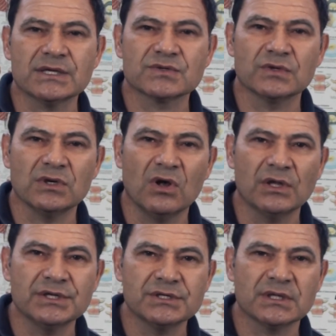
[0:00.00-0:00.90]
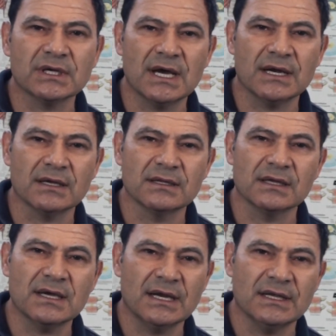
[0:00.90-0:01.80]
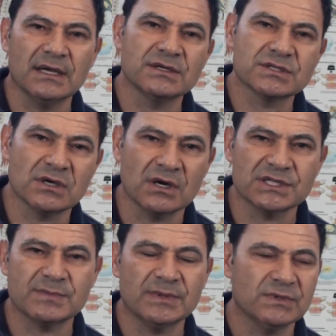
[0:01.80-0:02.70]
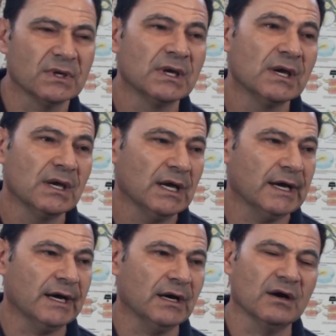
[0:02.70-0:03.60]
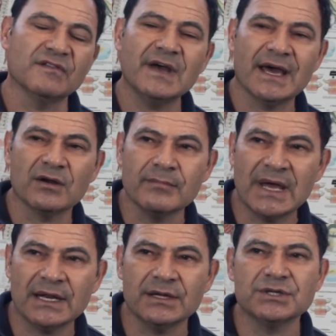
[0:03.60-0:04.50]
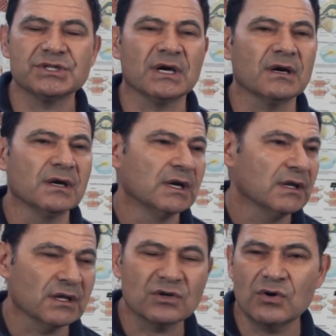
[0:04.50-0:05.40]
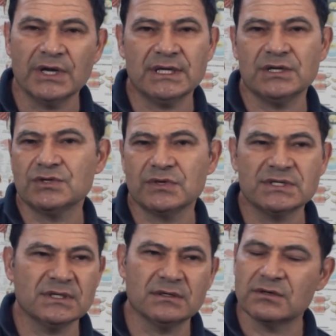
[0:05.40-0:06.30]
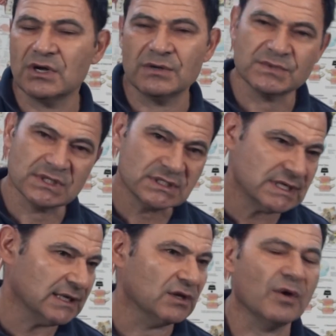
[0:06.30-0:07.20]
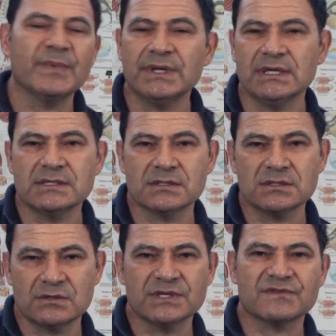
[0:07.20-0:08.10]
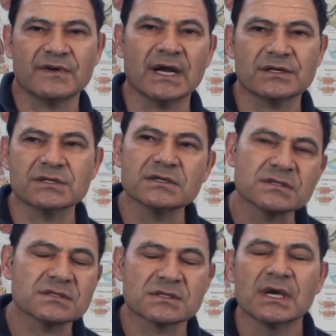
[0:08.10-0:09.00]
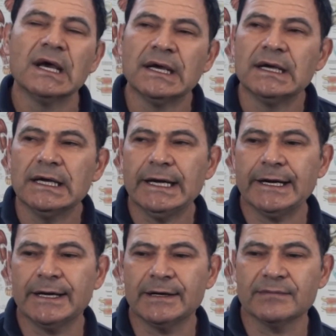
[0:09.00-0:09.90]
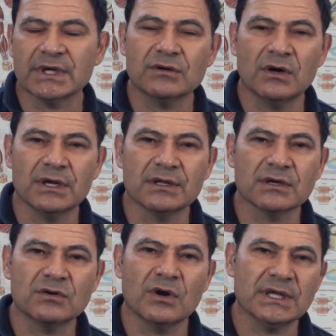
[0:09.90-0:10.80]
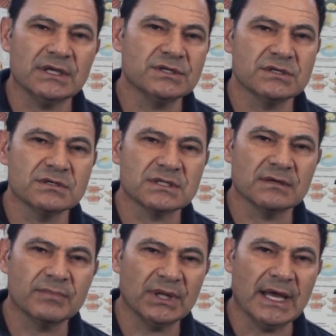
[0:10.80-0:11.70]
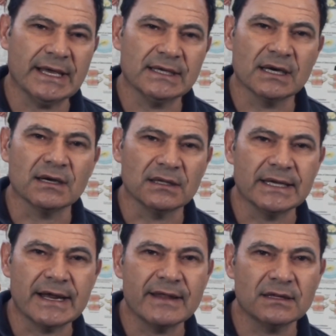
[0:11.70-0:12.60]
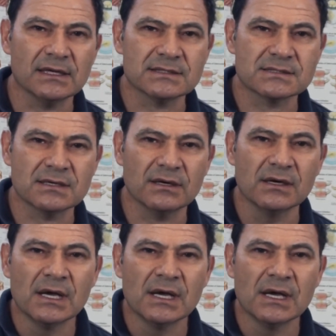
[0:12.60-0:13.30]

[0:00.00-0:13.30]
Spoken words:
extra knowledge, the cutting edge science of how to manage the chronic injury syndromes, the tendinopathies, the stress fractures, the chronic issues that plague elite athletes. So